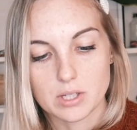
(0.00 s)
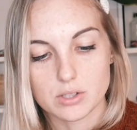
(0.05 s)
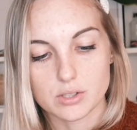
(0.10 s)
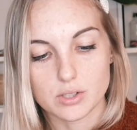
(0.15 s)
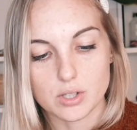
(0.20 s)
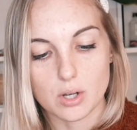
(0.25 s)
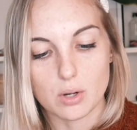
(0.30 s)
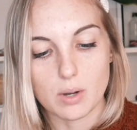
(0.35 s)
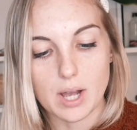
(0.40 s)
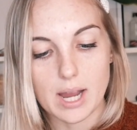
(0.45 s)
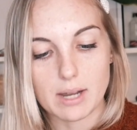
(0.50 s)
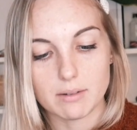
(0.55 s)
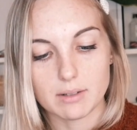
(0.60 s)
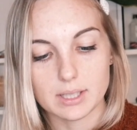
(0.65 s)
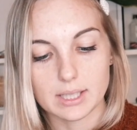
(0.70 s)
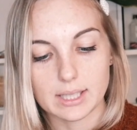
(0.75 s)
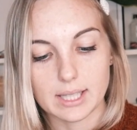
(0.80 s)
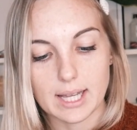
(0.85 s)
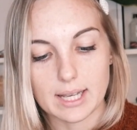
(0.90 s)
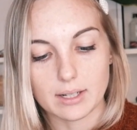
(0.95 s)
So I
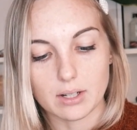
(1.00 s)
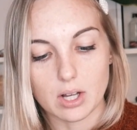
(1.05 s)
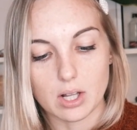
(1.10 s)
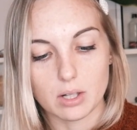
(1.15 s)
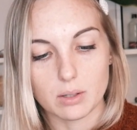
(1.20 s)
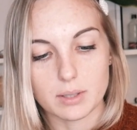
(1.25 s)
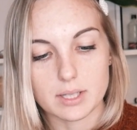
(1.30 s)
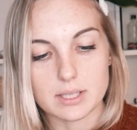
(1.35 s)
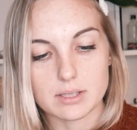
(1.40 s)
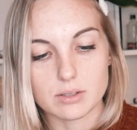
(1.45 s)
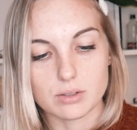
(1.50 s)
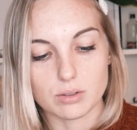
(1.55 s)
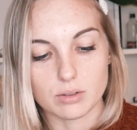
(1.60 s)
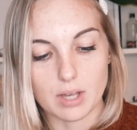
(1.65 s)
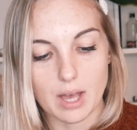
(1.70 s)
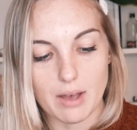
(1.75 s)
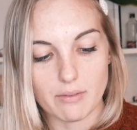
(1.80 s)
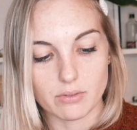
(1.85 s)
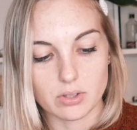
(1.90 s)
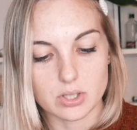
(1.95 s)
really like always
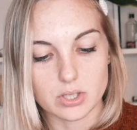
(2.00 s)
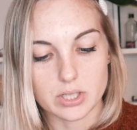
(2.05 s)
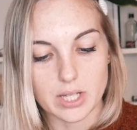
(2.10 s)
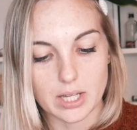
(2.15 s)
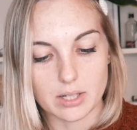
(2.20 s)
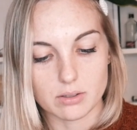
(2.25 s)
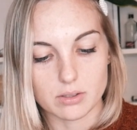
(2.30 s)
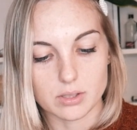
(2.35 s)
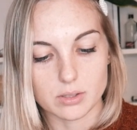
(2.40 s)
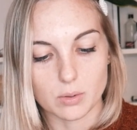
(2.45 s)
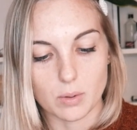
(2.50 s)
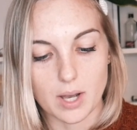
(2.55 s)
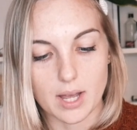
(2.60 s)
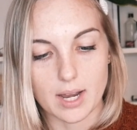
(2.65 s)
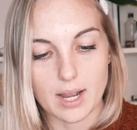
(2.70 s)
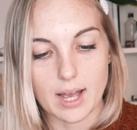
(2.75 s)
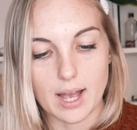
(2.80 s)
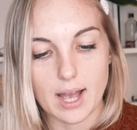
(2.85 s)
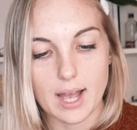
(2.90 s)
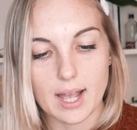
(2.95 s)
to have the shadows
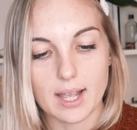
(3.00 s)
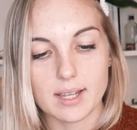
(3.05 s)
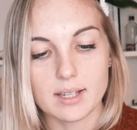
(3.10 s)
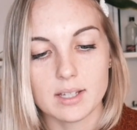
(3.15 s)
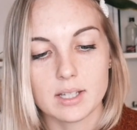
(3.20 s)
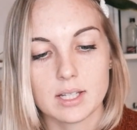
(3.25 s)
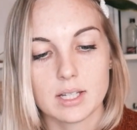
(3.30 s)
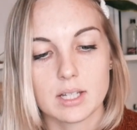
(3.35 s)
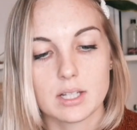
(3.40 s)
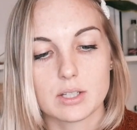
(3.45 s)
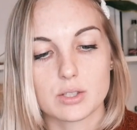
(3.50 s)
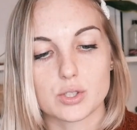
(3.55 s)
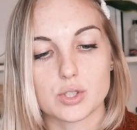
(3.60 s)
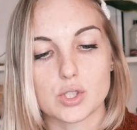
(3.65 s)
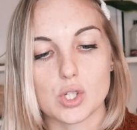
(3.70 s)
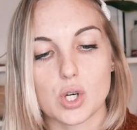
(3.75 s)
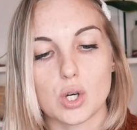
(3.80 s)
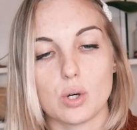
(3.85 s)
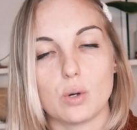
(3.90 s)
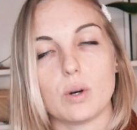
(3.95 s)
quite high,
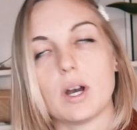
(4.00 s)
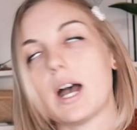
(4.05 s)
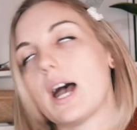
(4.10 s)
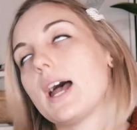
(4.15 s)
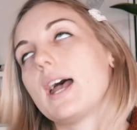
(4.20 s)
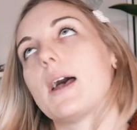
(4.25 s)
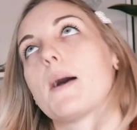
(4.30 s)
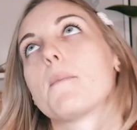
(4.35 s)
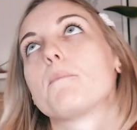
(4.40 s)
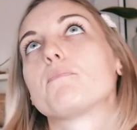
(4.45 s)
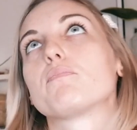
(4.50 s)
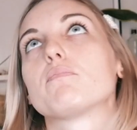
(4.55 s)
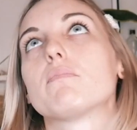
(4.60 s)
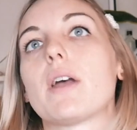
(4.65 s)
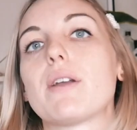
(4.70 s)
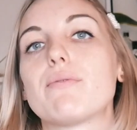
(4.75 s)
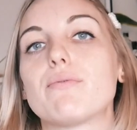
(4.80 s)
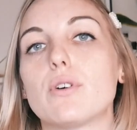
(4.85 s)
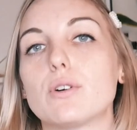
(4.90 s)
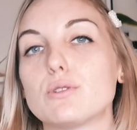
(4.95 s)
so
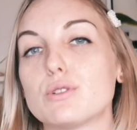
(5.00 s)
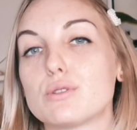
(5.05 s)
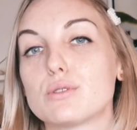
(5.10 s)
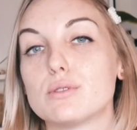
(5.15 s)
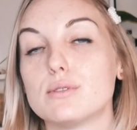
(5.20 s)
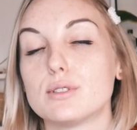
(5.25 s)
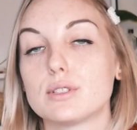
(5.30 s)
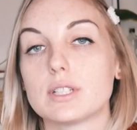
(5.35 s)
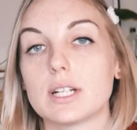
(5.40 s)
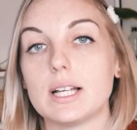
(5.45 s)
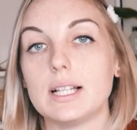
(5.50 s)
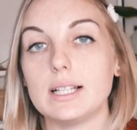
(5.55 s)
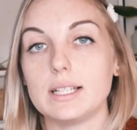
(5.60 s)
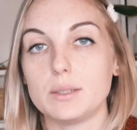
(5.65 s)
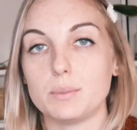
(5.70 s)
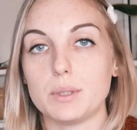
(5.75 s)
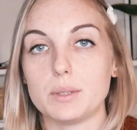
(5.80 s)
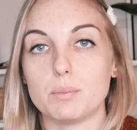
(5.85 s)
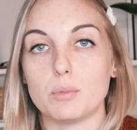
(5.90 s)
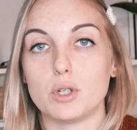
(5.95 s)
my photos look a
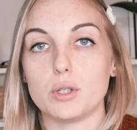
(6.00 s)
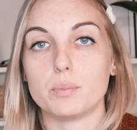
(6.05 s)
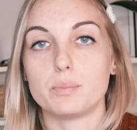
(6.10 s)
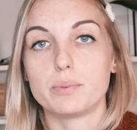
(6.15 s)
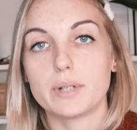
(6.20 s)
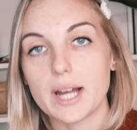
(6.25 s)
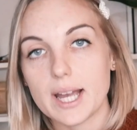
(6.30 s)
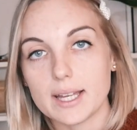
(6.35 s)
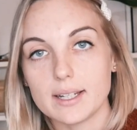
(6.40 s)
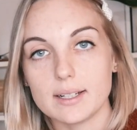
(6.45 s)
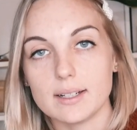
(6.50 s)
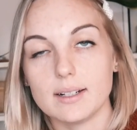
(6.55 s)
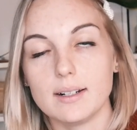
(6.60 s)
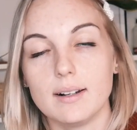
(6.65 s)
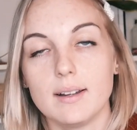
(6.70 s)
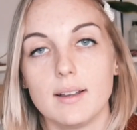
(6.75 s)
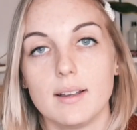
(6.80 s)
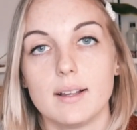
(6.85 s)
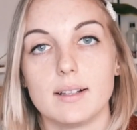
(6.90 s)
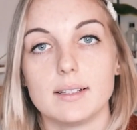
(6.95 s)
little bit more
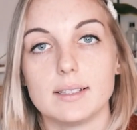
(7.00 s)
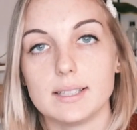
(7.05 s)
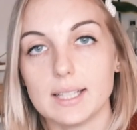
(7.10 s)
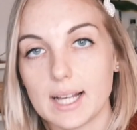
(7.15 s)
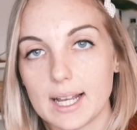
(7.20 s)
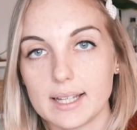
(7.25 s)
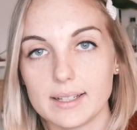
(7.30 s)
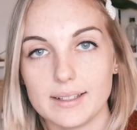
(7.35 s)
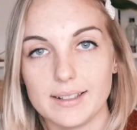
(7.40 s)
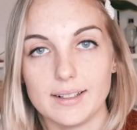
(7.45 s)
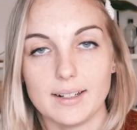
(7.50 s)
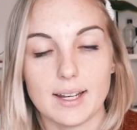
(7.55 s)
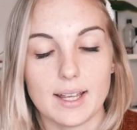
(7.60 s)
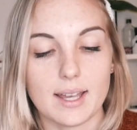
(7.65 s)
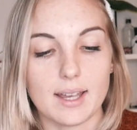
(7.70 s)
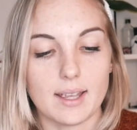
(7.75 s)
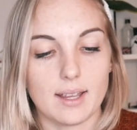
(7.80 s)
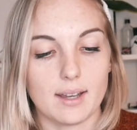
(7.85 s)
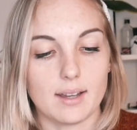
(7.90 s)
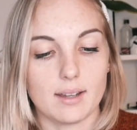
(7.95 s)
brighter, lighter,
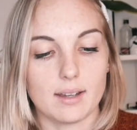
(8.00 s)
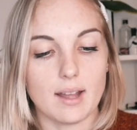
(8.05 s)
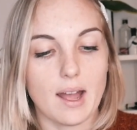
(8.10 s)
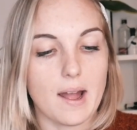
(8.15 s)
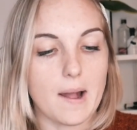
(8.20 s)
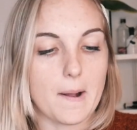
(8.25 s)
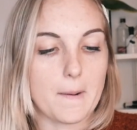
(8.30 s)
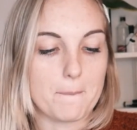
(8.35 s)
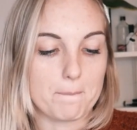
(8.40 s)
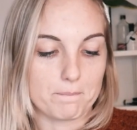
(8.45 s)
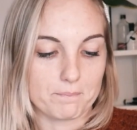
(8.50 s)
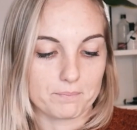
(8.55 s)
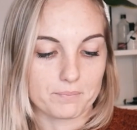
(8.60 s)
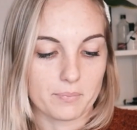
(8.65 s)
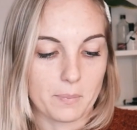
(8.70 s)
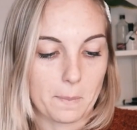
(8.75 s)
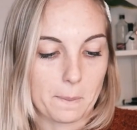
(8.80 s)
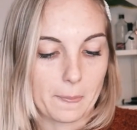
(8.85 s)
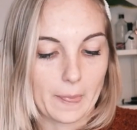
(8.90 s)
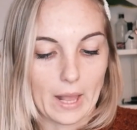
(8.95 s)
and
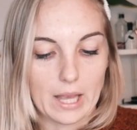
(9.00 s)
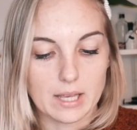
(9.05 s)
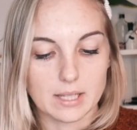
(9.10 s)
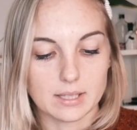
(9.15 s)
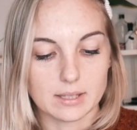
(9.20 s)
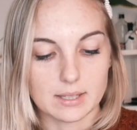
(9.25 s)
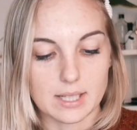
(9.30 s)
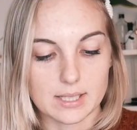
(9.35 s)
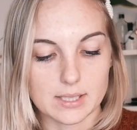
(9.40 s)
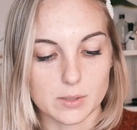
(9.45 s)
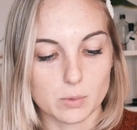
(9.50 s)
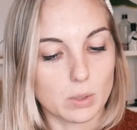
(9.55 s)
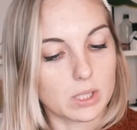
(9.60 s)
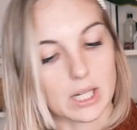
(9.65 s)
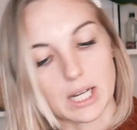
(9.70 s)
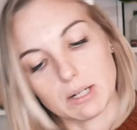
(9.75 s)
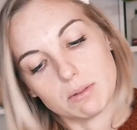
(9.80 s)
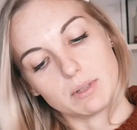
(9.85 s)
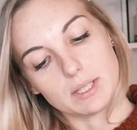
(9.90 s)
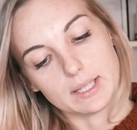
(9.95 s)
that's
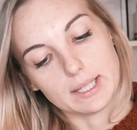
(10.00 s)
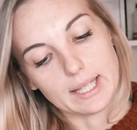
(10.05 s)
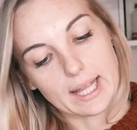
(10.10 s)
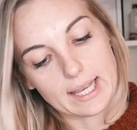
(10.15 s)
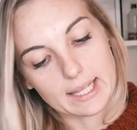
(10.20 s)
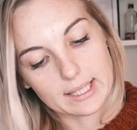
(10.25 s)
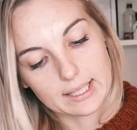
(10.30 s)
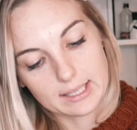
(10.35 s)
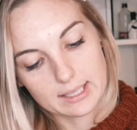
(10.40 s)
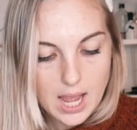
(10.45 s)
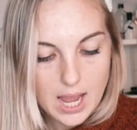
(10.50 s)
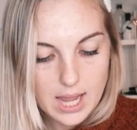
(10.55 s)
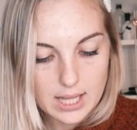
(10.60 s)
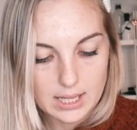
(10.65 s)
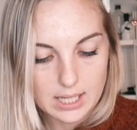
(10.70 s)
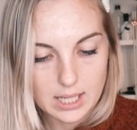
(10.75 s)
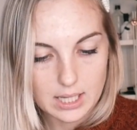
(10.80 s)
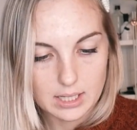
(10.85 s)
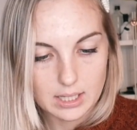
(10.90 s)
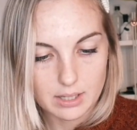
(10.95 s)
what I really like.
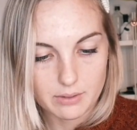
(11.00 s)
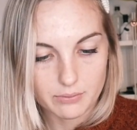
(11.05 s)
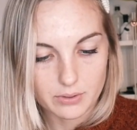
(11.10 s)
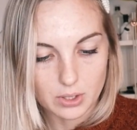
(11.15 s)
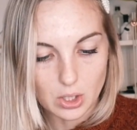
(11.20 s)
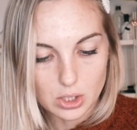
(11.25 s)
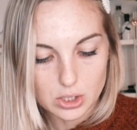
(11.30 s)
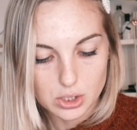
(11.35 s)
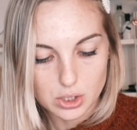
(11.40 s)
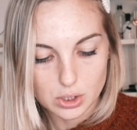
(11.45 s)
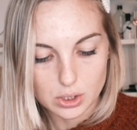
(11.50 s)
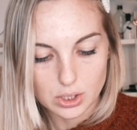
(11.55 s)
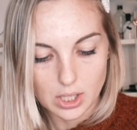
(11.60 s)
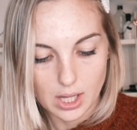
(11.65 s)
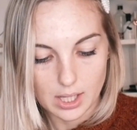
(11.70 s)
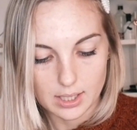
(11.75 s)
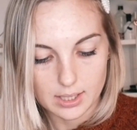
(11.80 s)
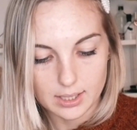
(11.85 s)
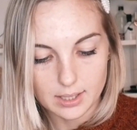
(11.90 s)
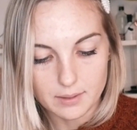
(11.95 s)
And then if you go to
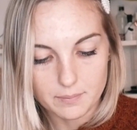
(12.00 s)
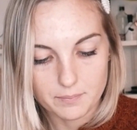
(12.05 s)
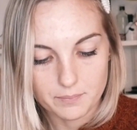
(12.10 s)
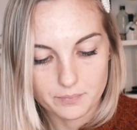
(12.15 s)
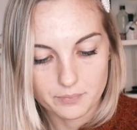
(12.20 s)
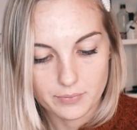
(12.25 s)
color,